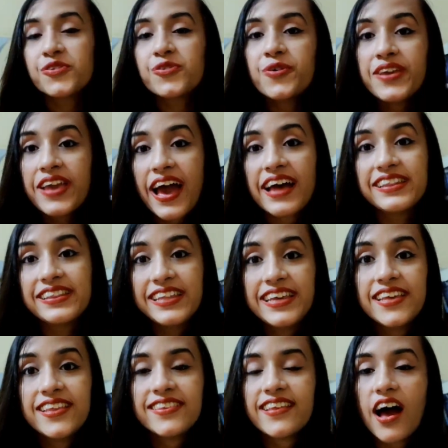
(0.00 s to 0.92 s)
So yeah,
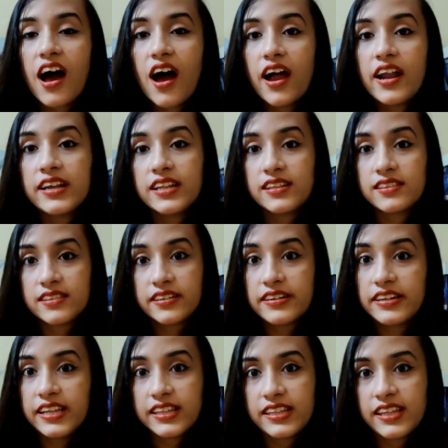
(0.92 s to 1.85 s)
these are the
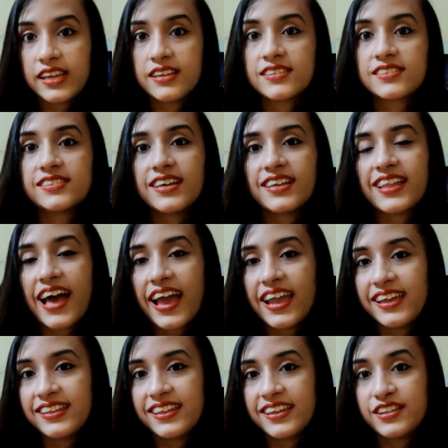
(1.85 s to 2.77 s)
three things that
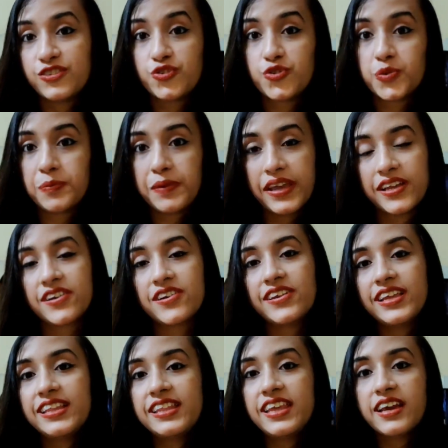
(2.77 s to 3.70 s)
I did to
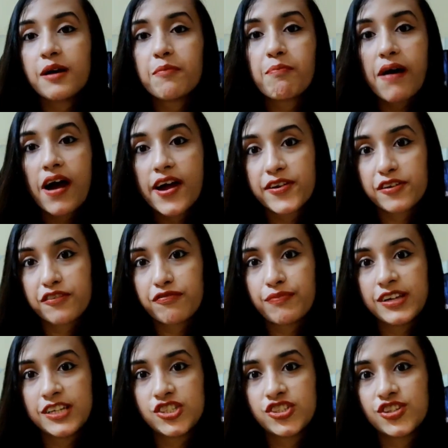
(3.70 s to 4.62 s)
make reading a part
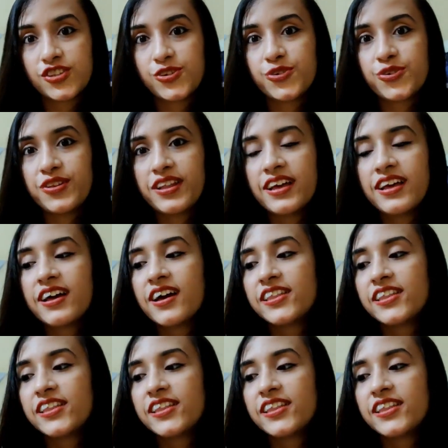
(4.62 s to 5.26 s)
of my schedule.